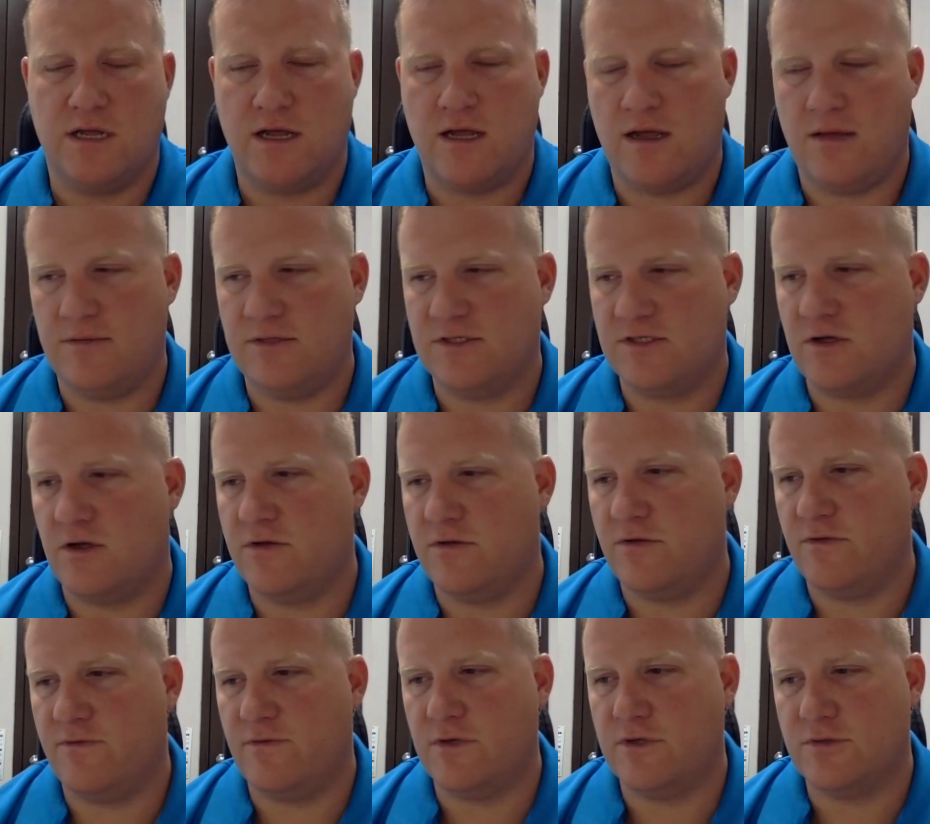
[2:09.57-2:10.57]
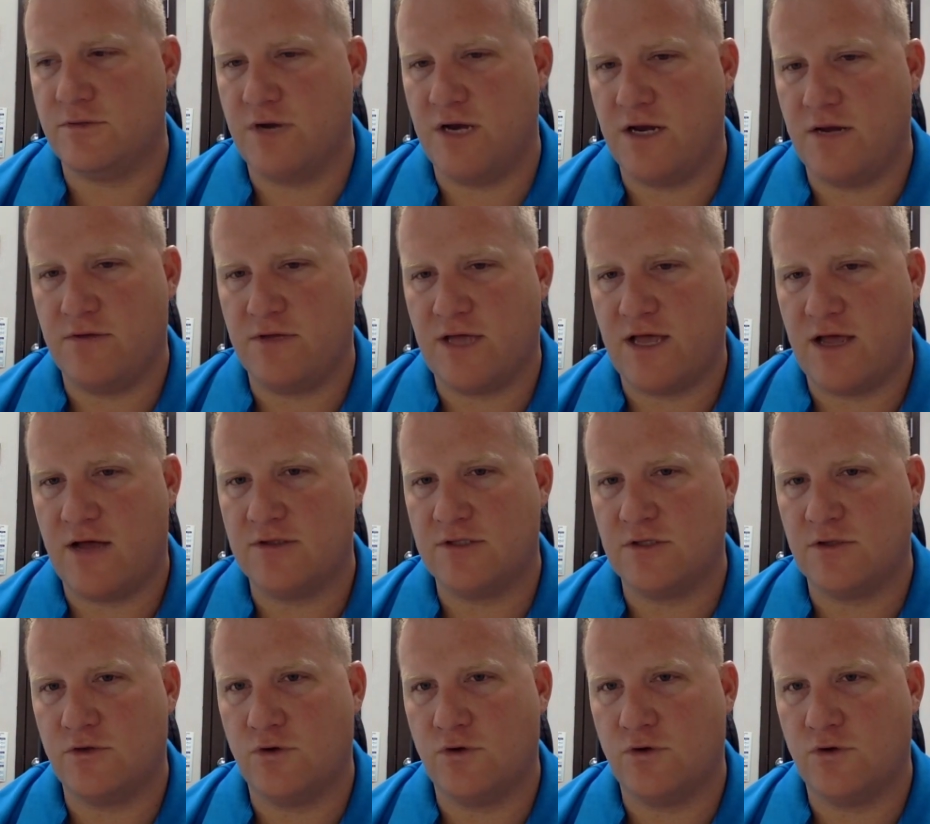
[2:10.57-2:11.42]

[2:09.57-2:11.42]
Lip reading: It's gone through first reading with council.